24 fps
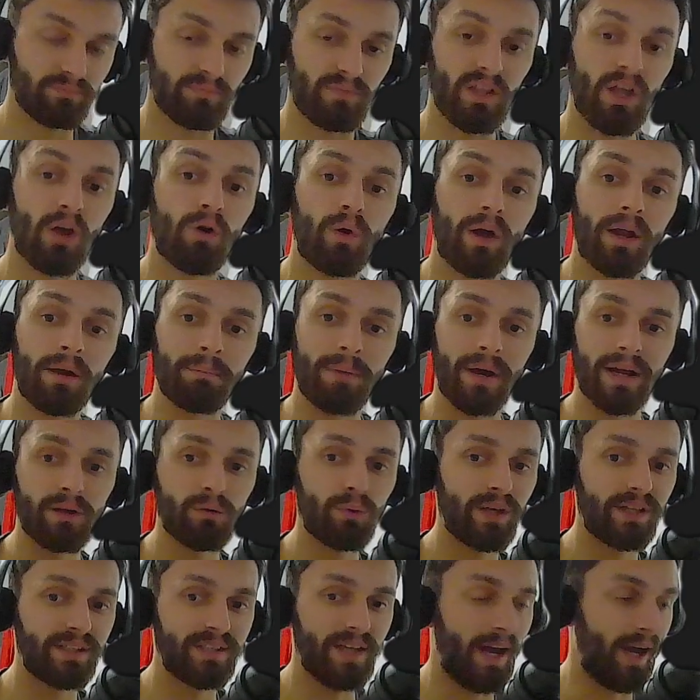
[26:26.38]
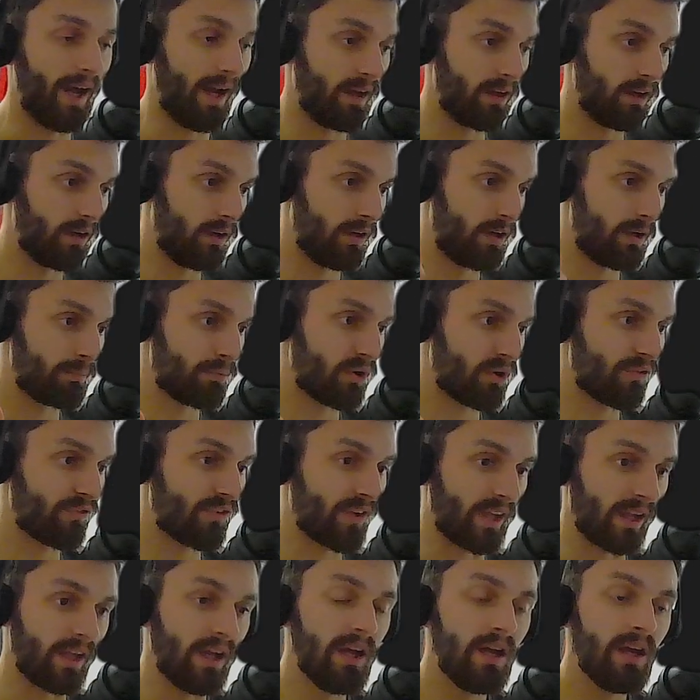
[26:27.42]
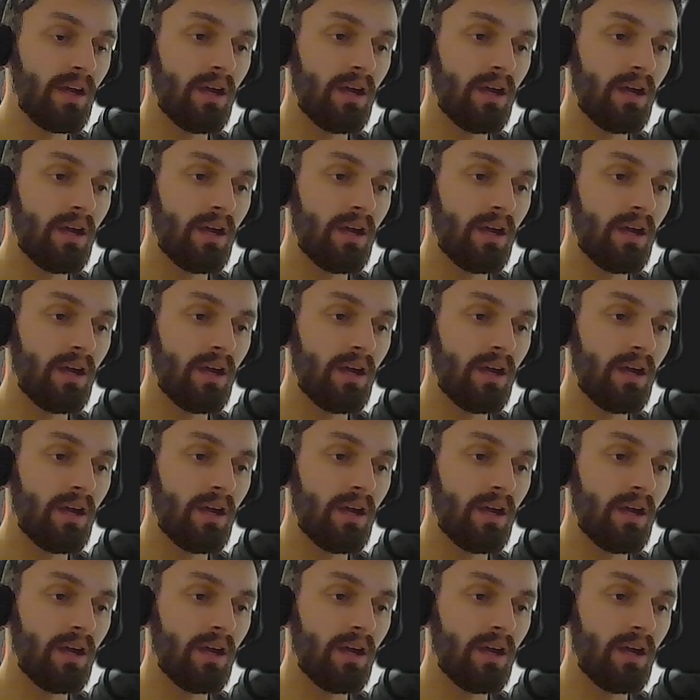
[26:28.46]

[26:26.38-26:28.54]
Oh, and by the way, yeah, an important thing.